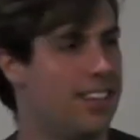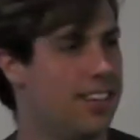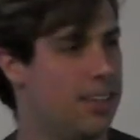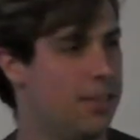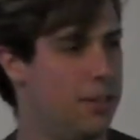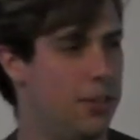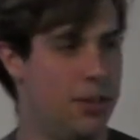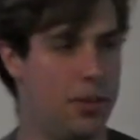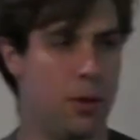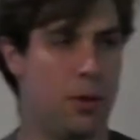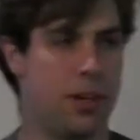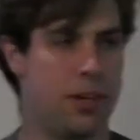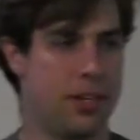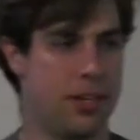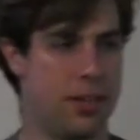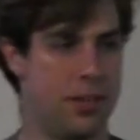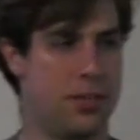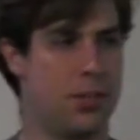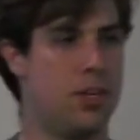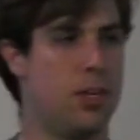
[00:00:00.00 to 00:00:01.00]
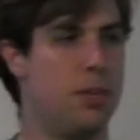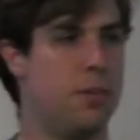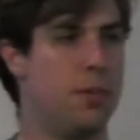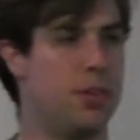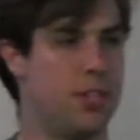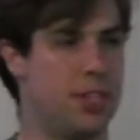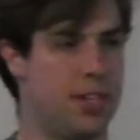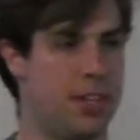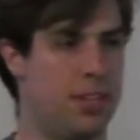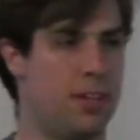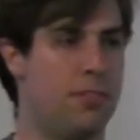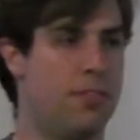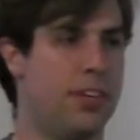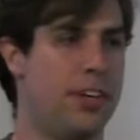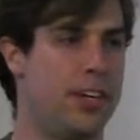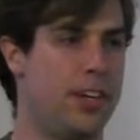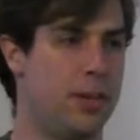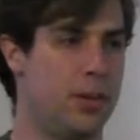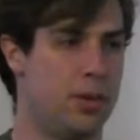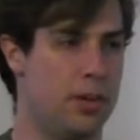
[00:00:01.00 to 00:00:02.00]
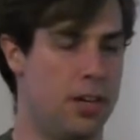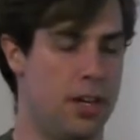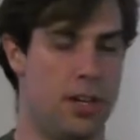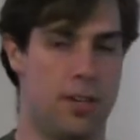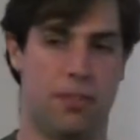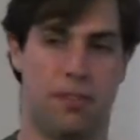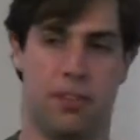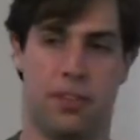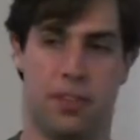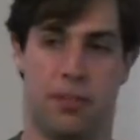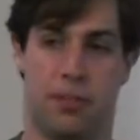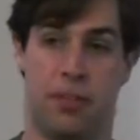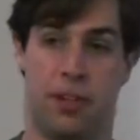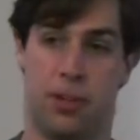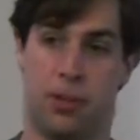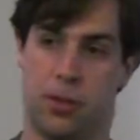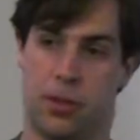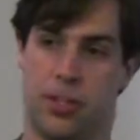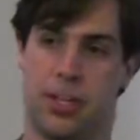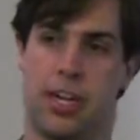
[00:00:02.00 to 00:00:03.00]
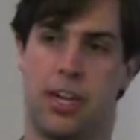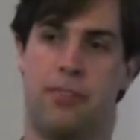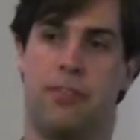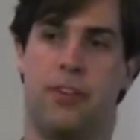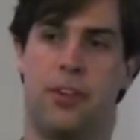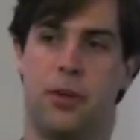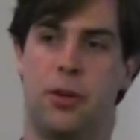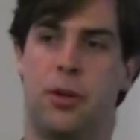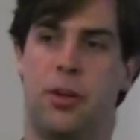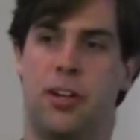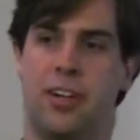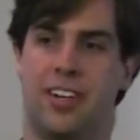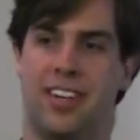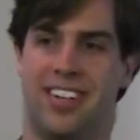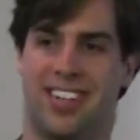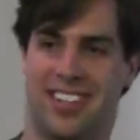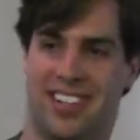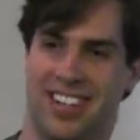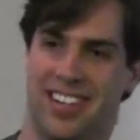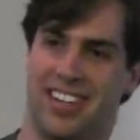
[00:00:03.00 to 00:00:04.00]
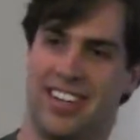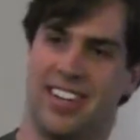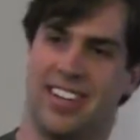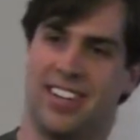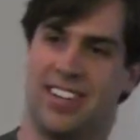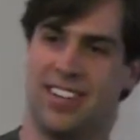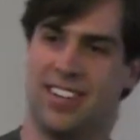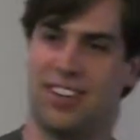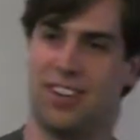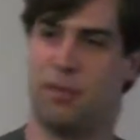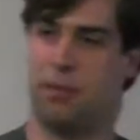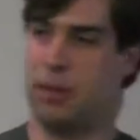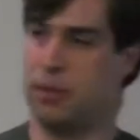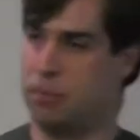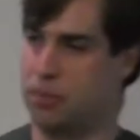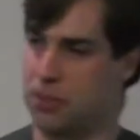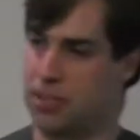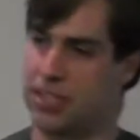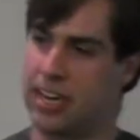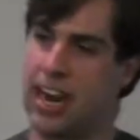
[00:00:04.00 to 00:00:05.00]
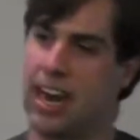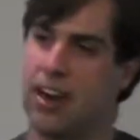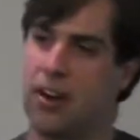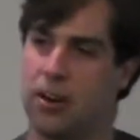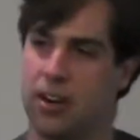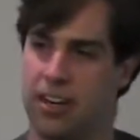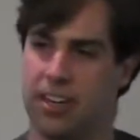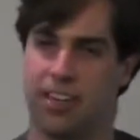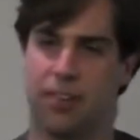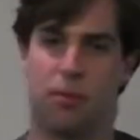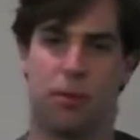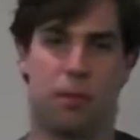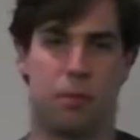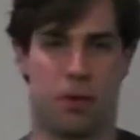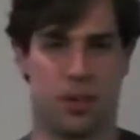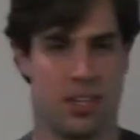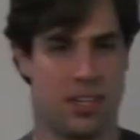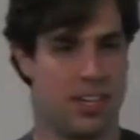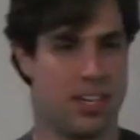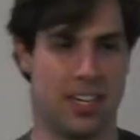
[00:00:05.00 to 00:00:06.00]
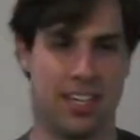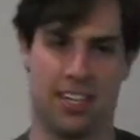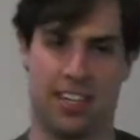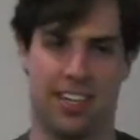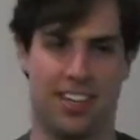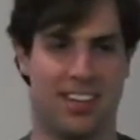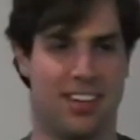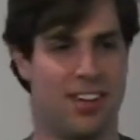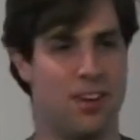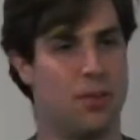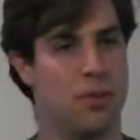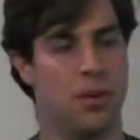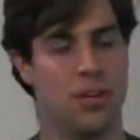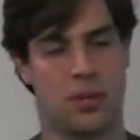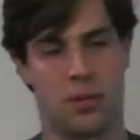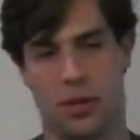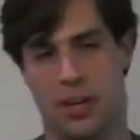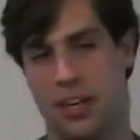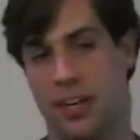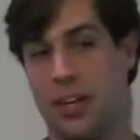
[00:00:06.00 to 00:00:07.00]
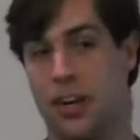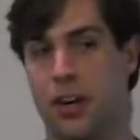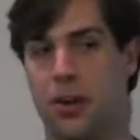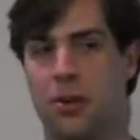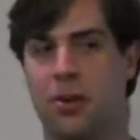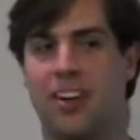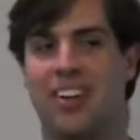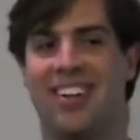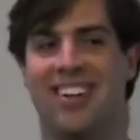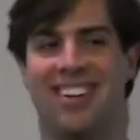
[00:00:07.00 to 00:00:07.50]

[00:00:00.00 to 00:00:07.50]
If you go on YouTube, there's another video of the vehicle's eye view of people scattering, and one person doesn't know which way to go.